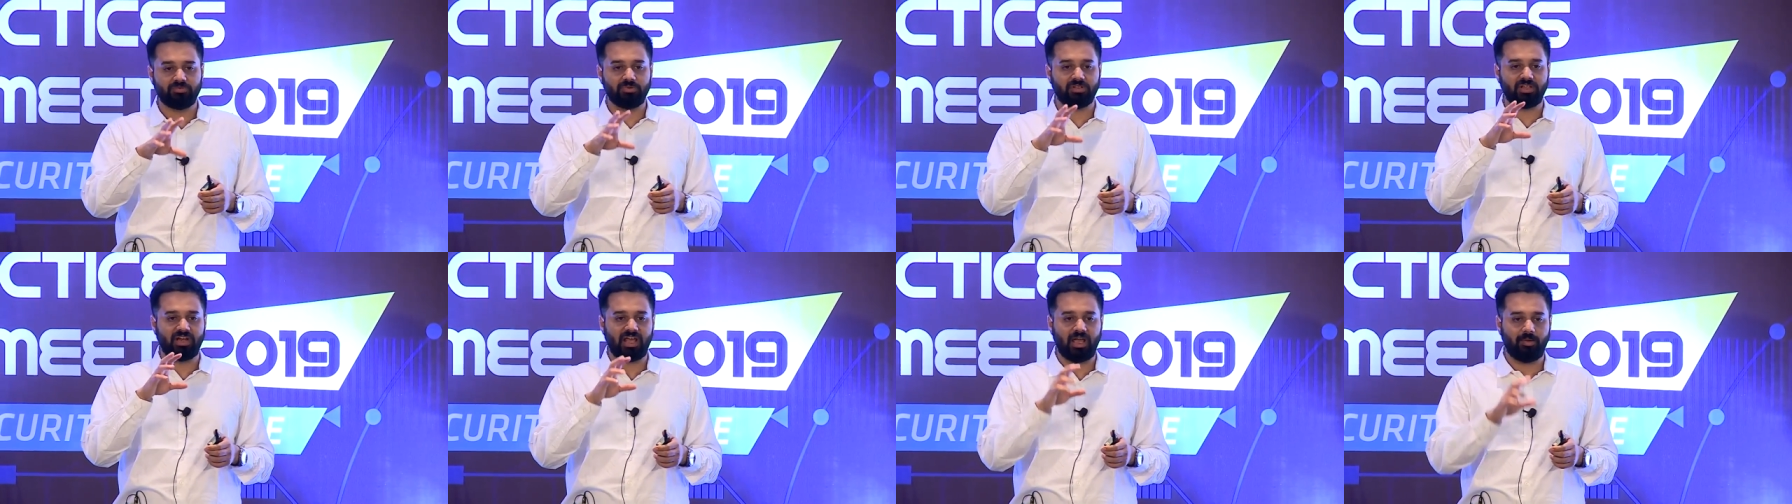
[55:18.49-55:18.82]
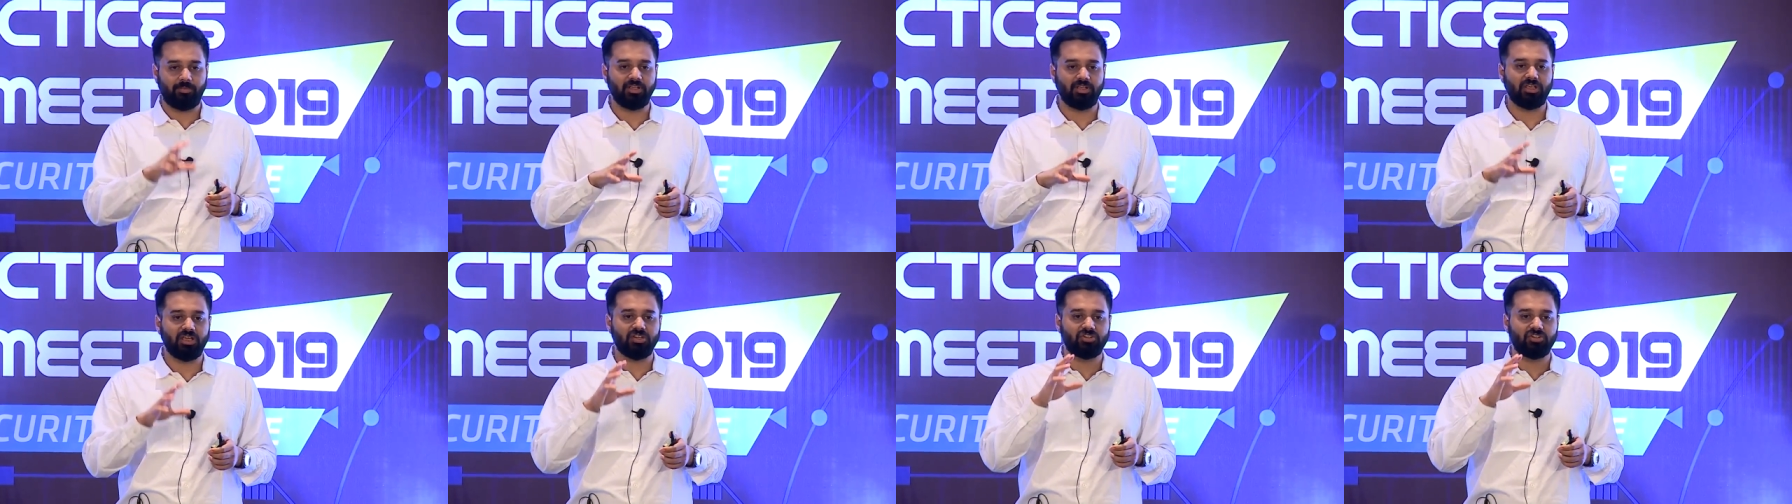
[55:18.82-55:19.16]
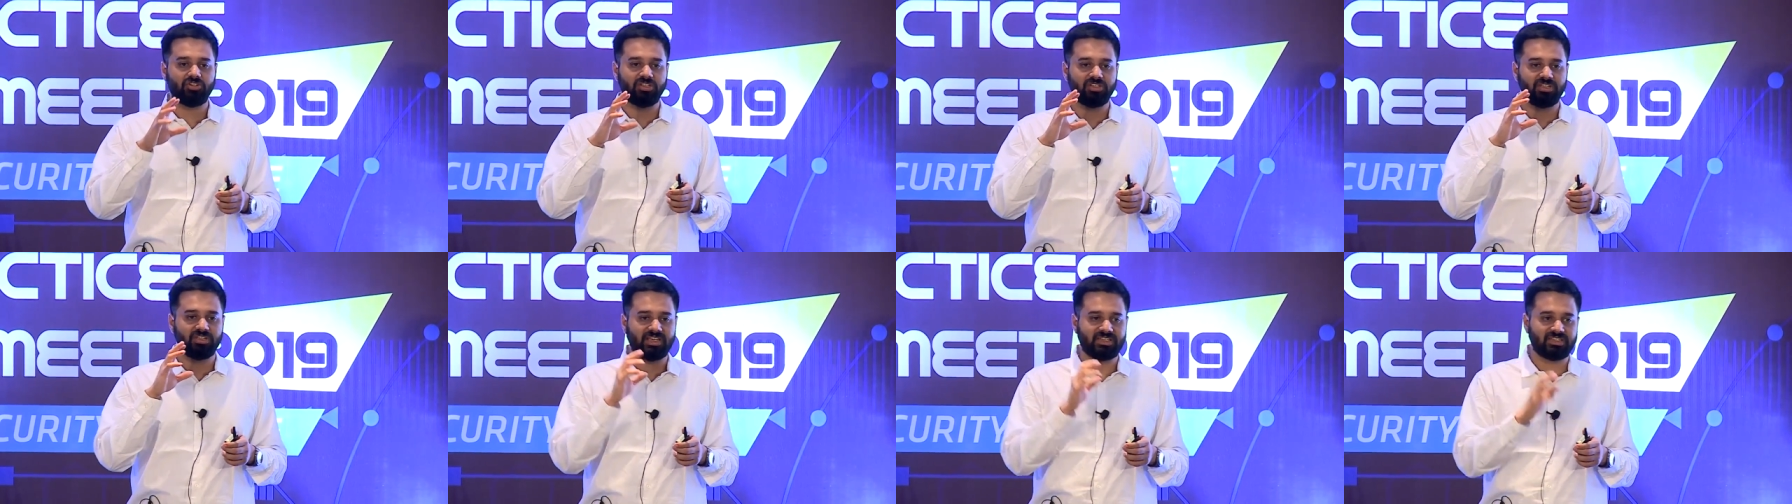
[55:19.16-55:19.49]
with an
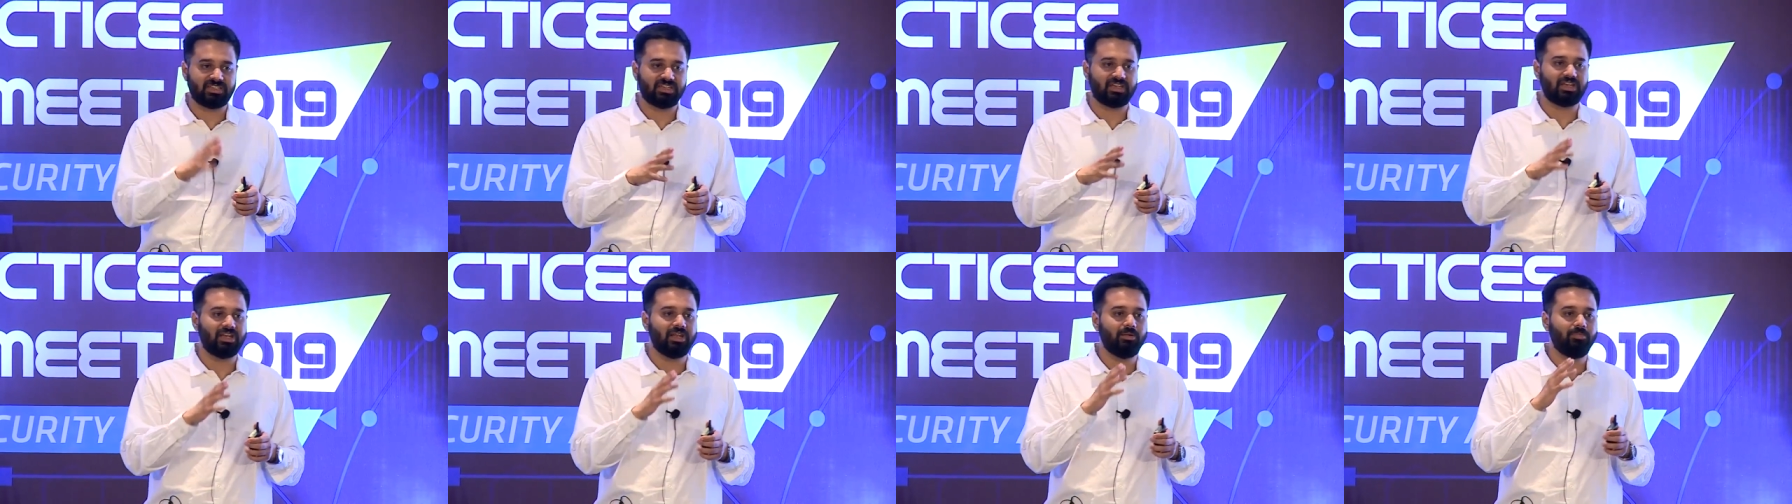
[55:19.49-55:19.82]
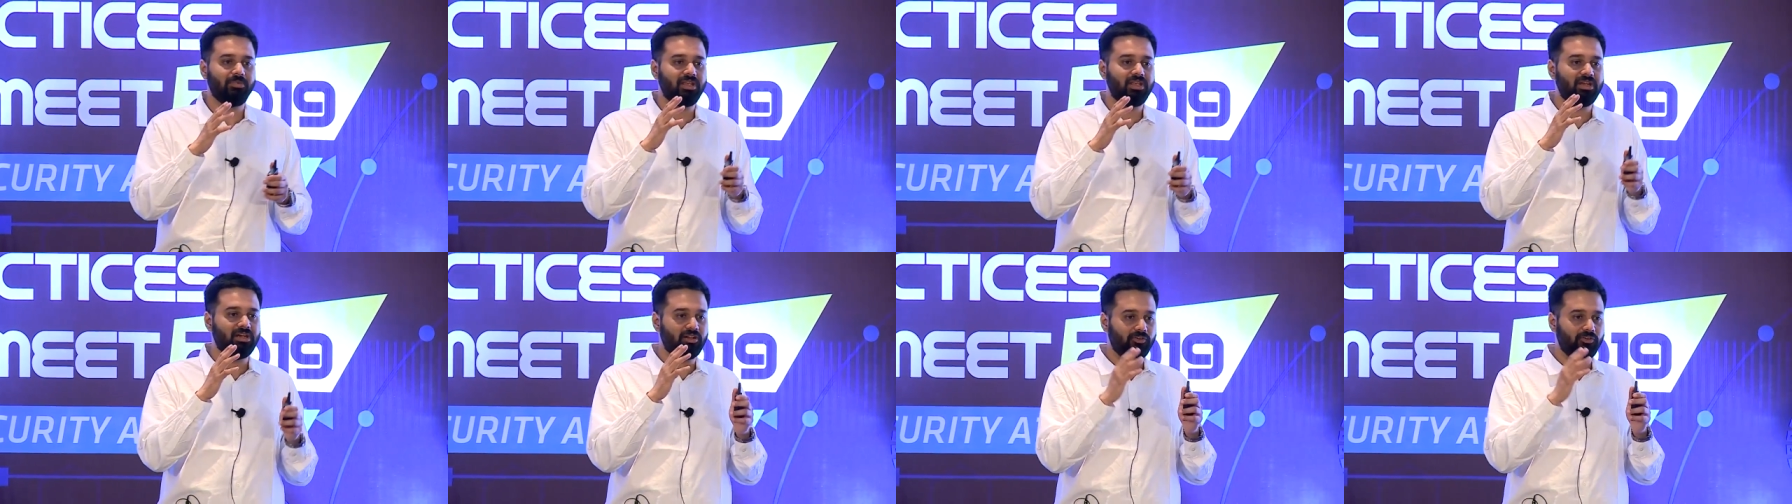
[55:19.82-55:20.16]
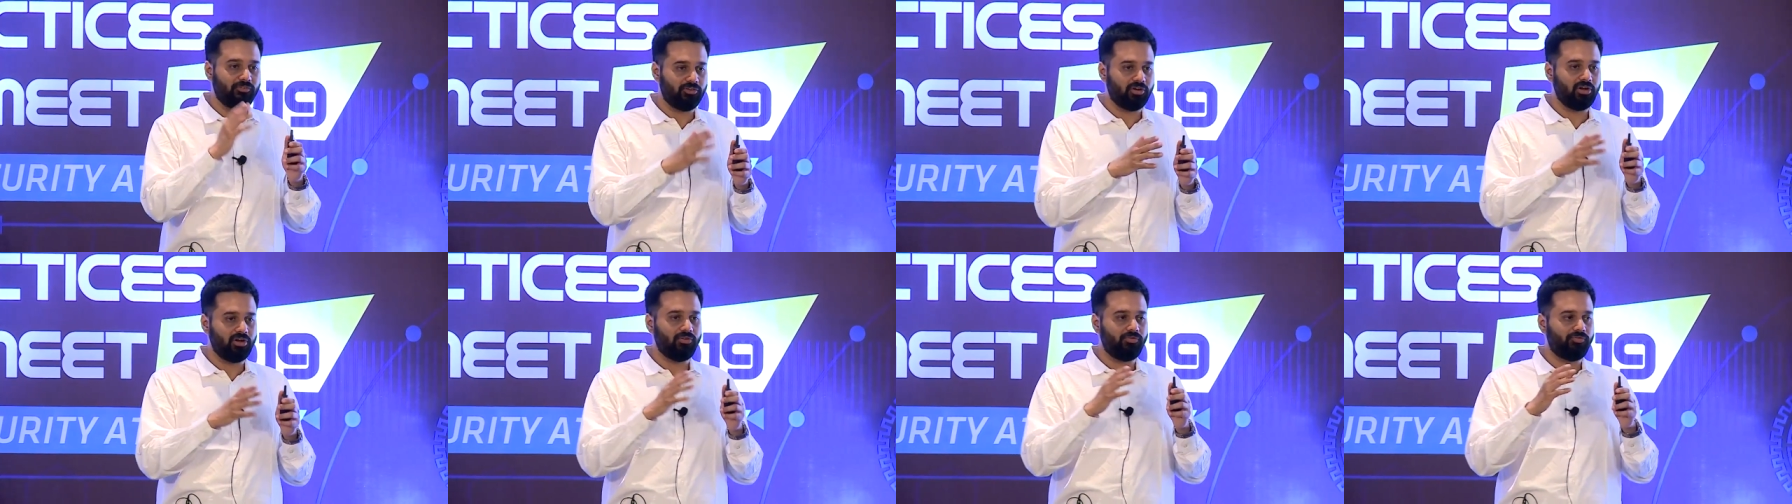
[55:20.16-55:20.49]
application is extremely
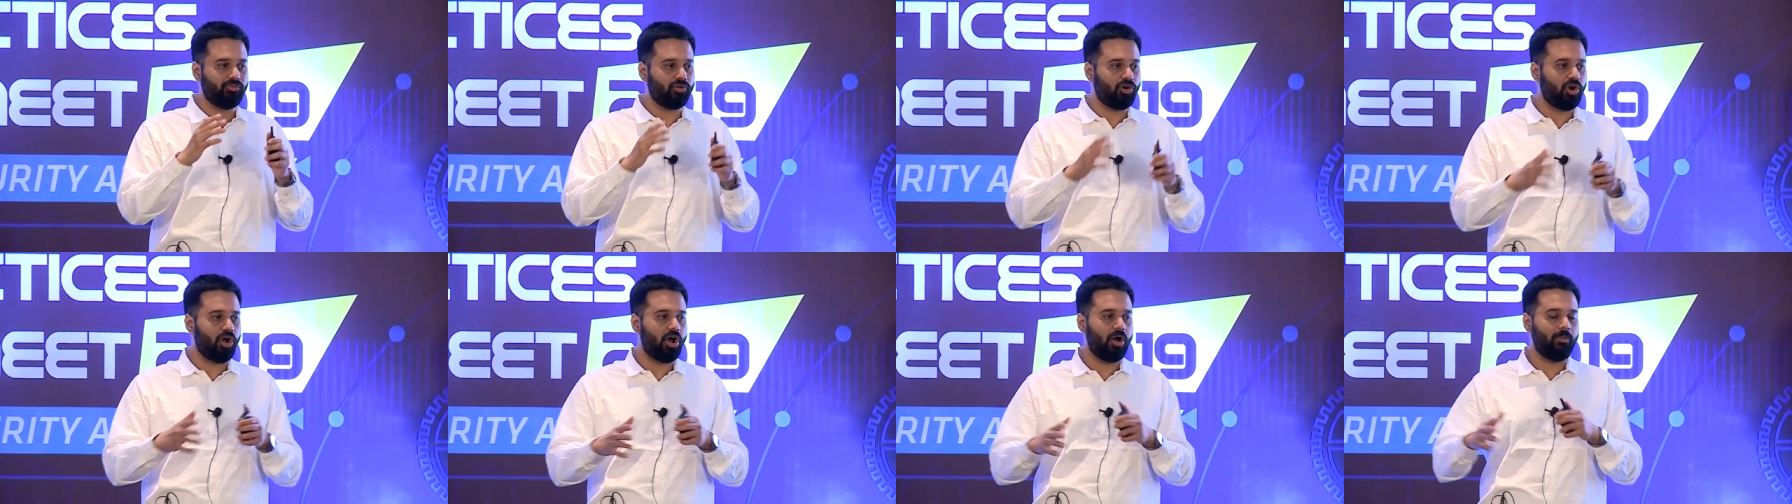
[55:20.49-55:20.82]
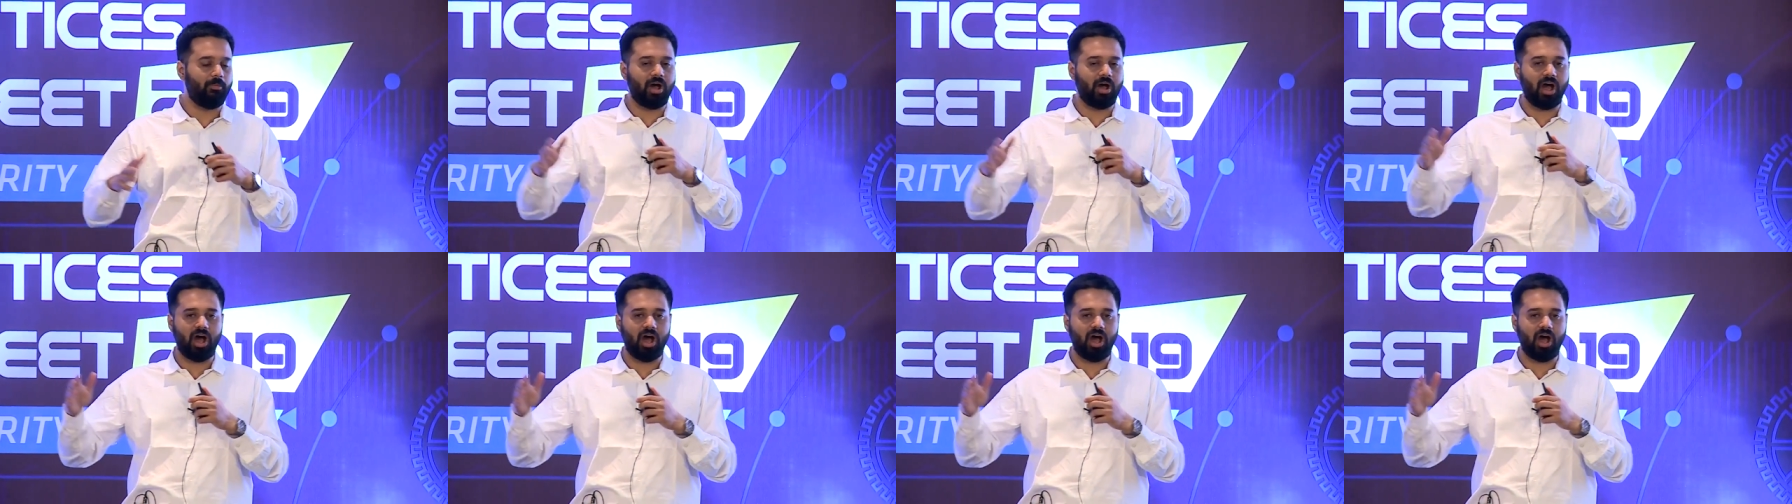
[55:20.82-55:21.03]
different from